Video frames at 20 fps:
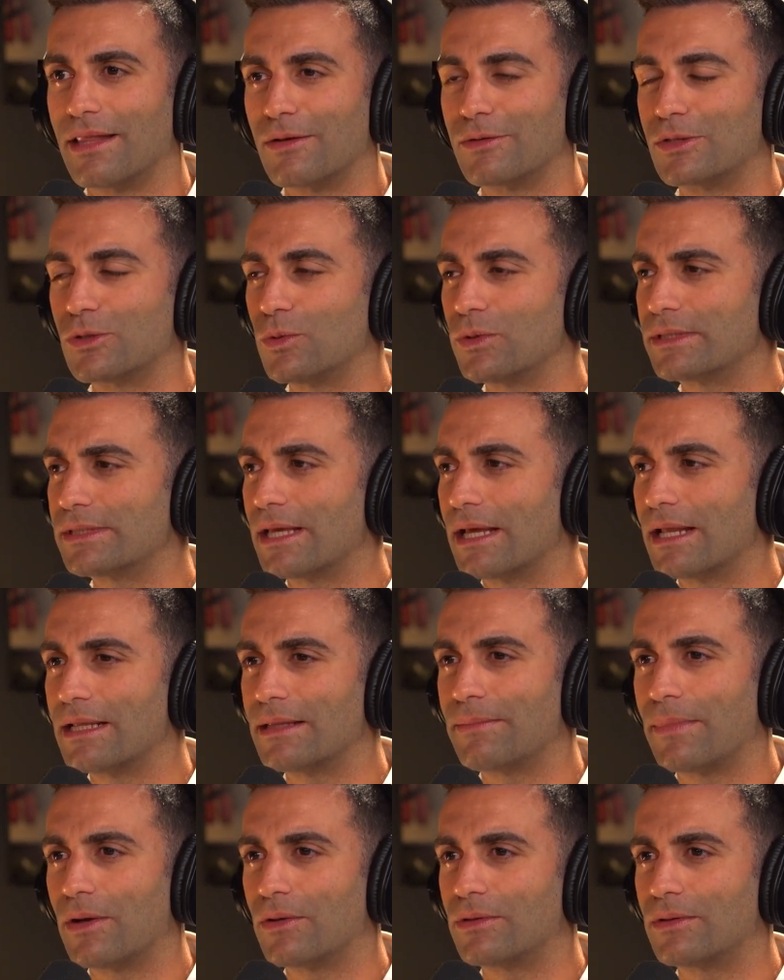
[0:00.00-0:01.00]
I was so excited
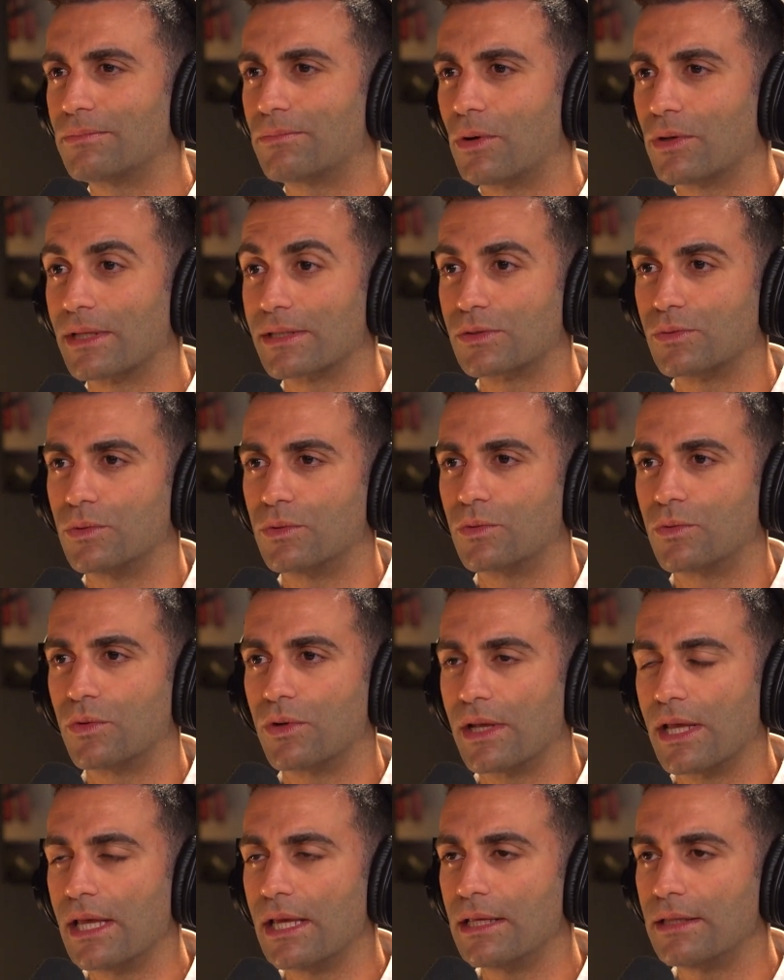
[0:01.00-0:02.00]
about products we'd
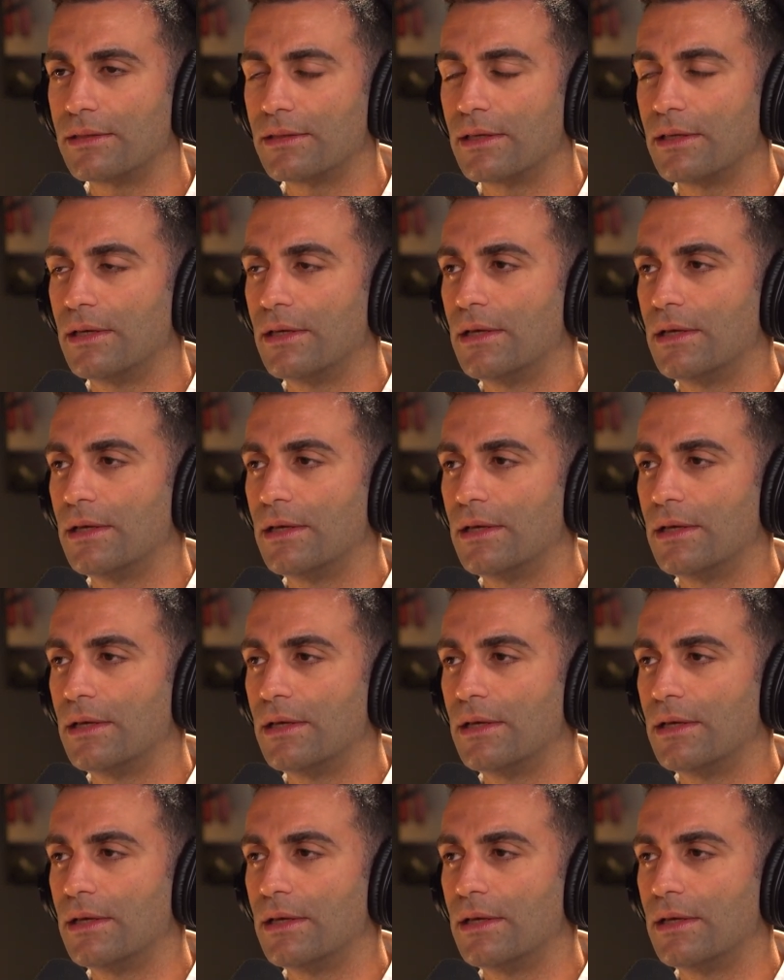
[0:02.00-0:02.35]
create.